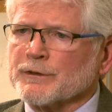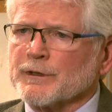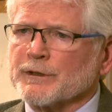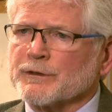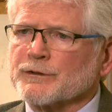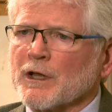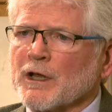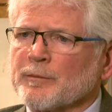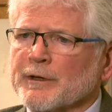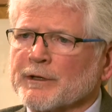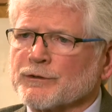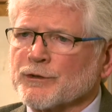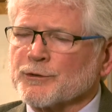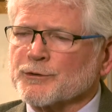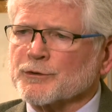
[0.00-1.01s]
Islamic
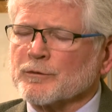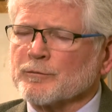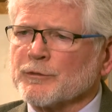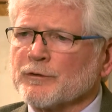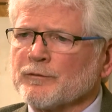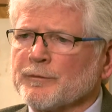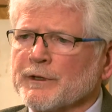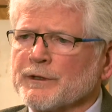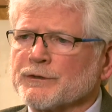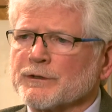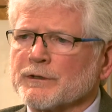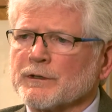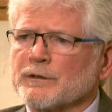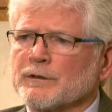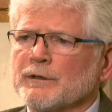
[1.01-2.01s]
social movements
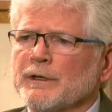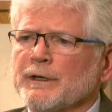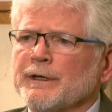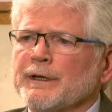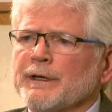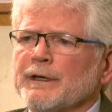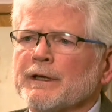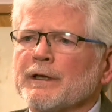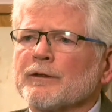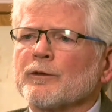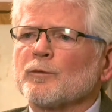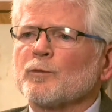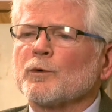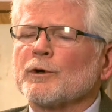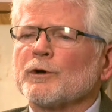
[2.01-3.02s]
in
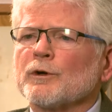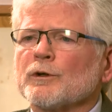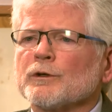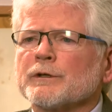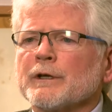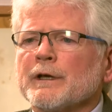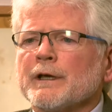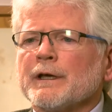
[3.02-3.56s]
the world,